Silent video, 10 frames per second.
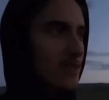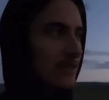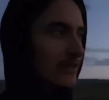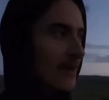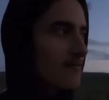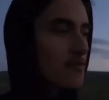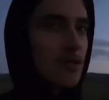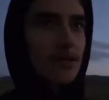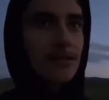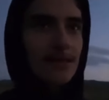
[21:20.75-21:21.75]
like everyone could
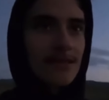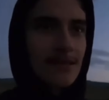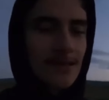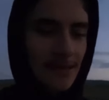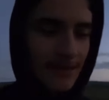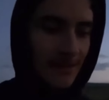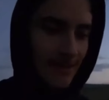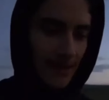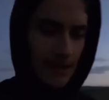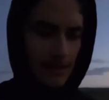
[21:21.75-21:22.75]
see
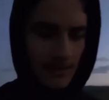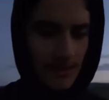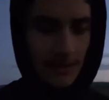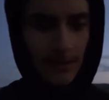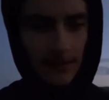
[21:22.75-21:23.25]
and think